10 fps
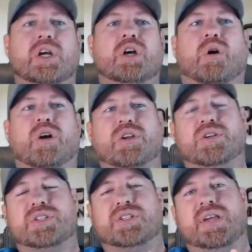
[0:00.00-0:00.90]
Or you're
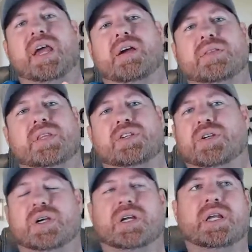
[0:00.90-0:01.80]
scared that you're
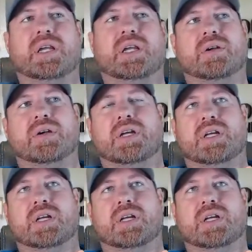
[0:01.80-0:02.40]
going to either